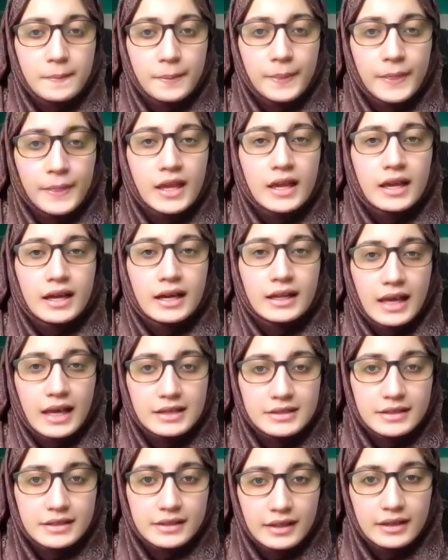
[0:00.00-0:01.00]
Class
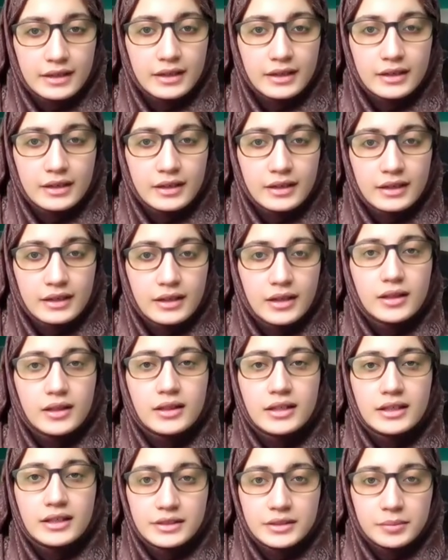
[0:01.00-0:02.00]
A, Lesson
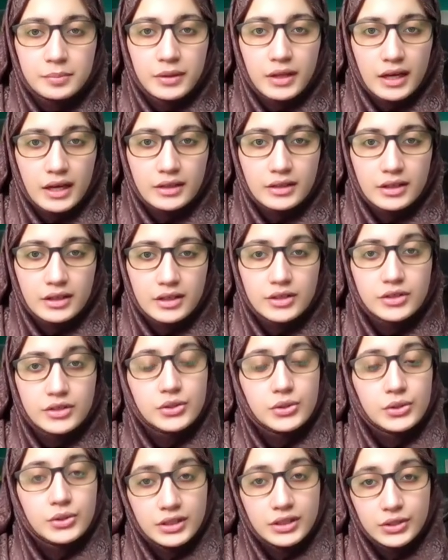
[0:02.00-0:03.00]
Plan, Unit
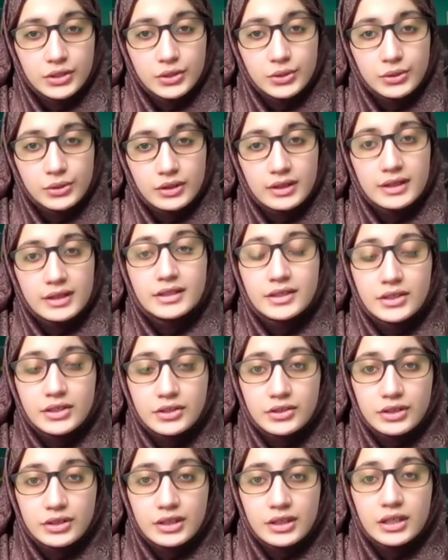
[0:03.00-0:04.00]
2, Lesson
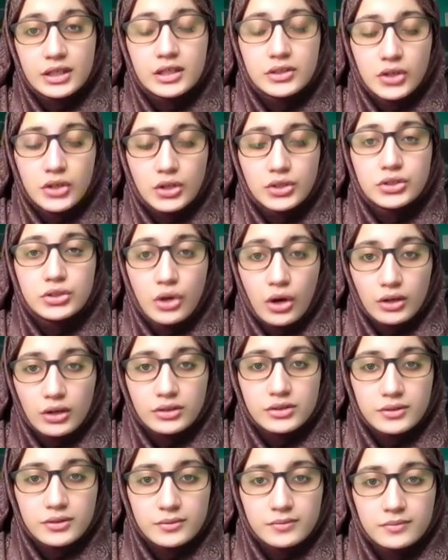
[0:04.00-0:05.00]
3.docs.
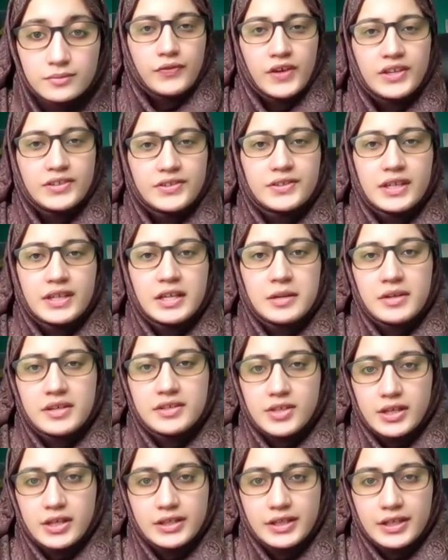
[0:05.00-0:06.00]
This name is
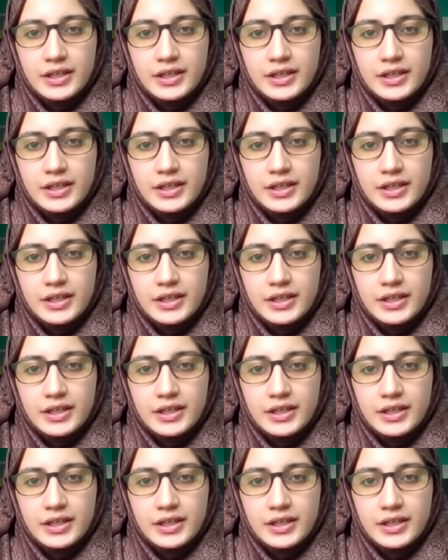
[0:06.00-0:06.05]
clear.